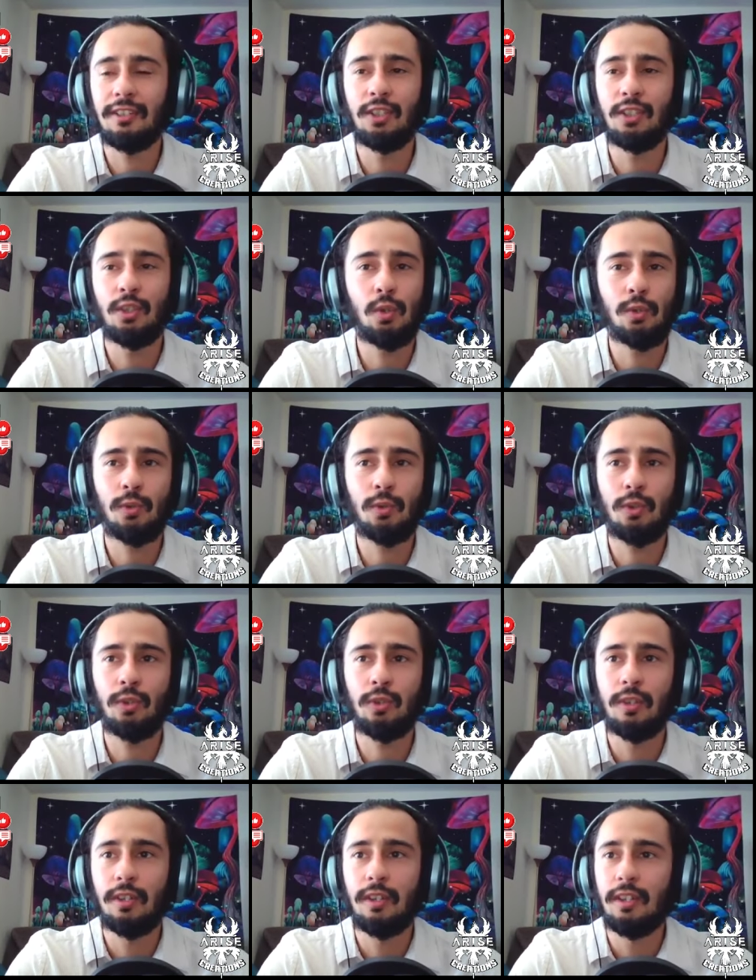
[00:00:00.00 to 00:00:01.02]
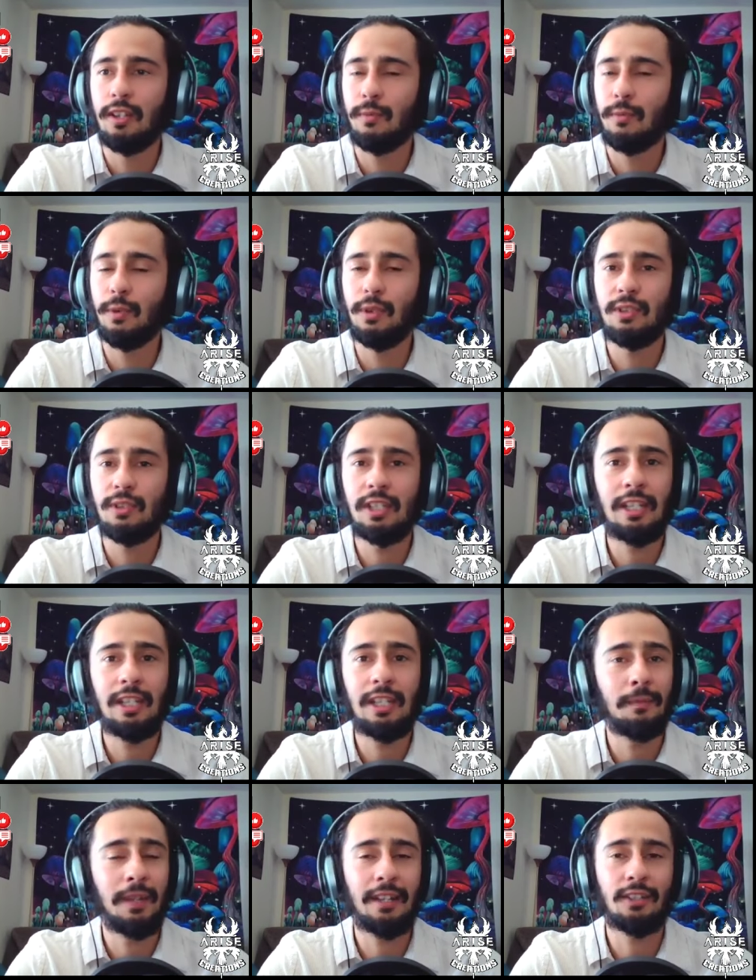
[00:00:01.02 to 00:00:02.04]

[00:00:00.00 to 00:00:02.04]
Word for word: the usual routine, man.